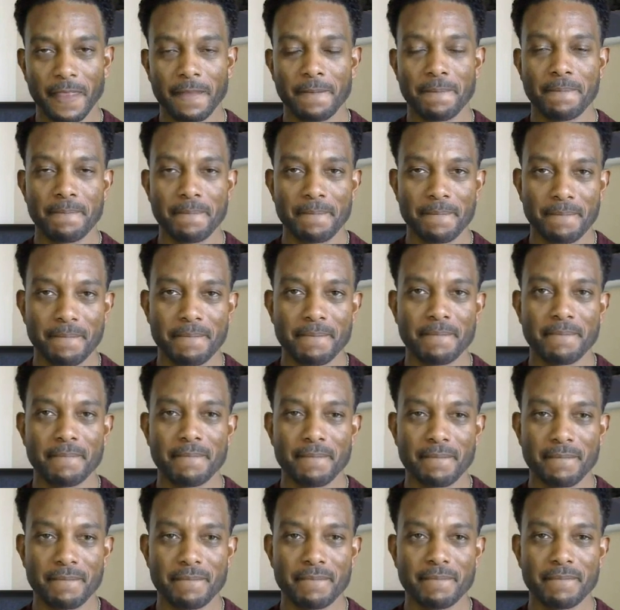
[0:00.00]

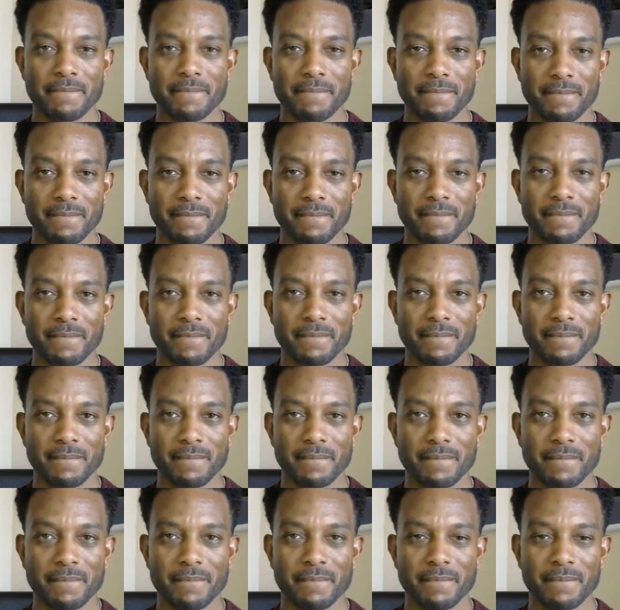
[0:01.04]

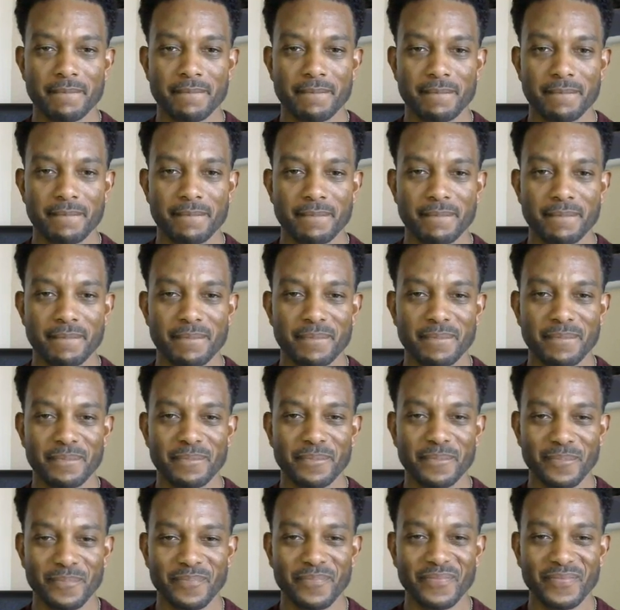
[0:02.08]

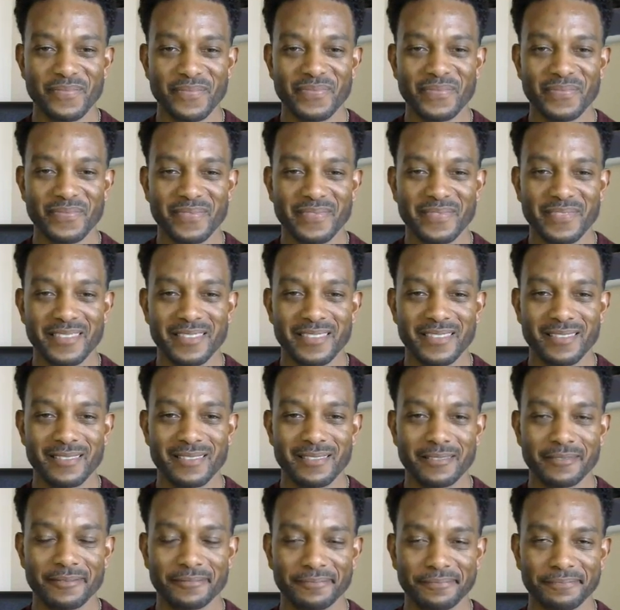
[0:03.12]

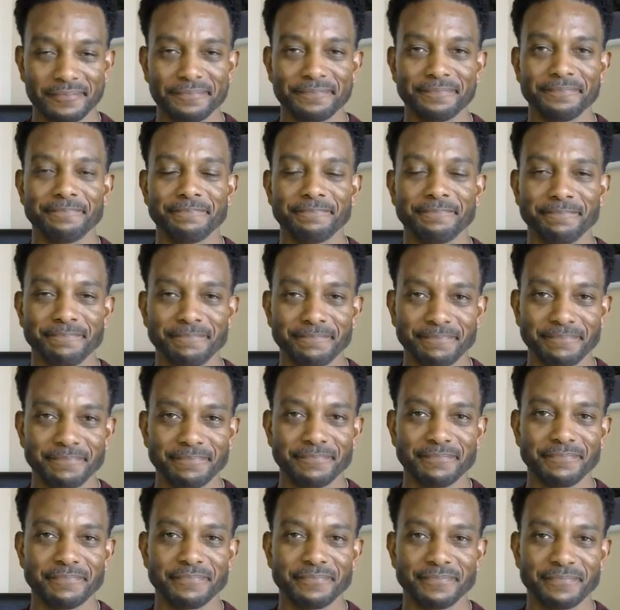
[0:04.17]

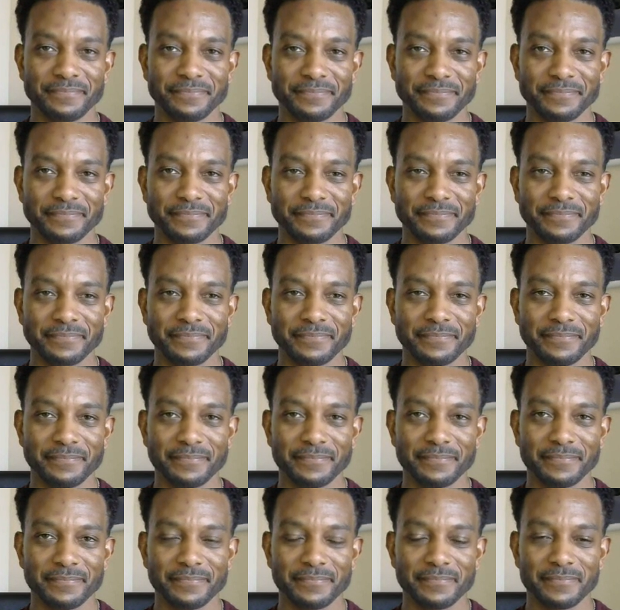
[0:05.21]

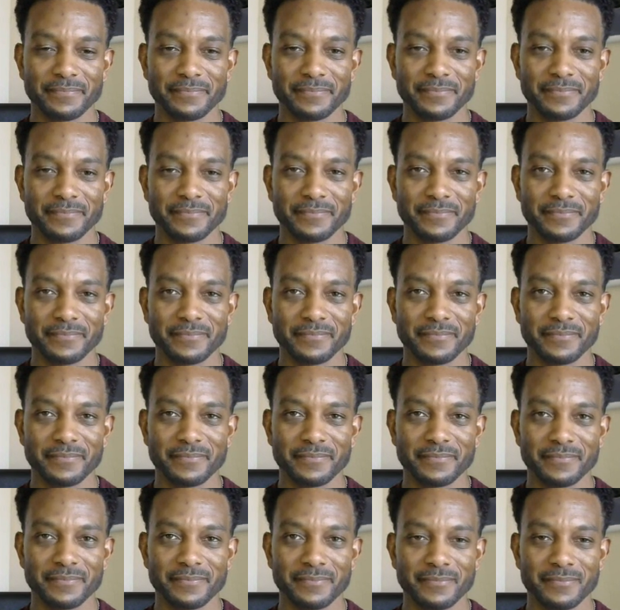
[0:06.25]

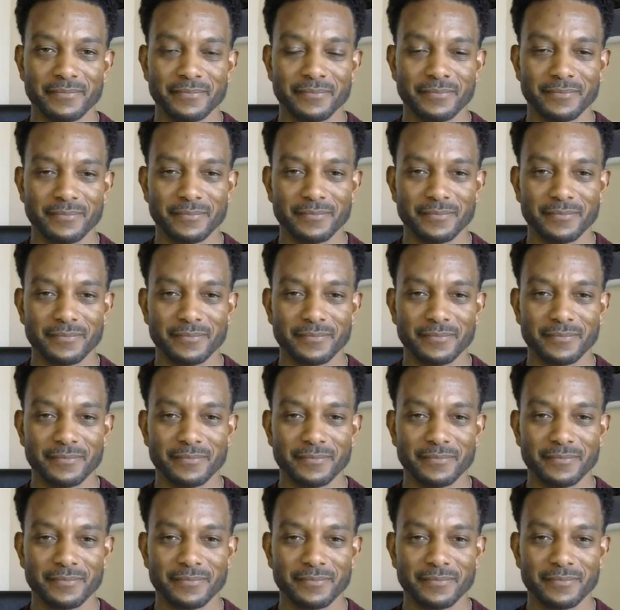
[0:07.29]
(not speaking)